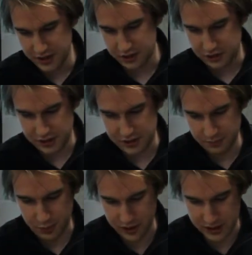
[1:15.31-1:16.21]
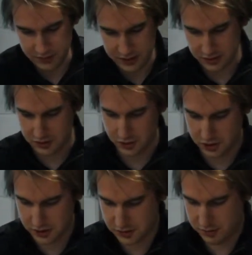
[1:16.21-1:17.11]
stress the importance of
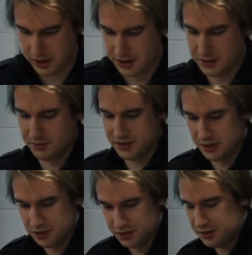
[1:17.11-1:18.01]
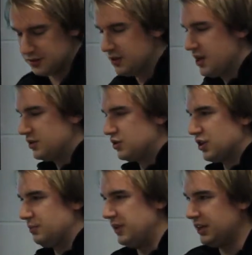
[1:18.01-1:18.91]
institutions, regularize procedures,
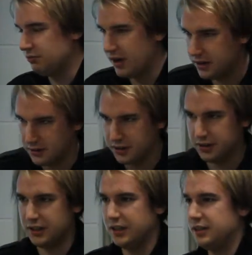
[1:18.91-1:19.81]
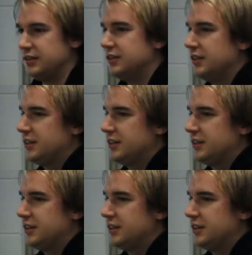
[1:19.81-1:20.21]
start meeting regularly again.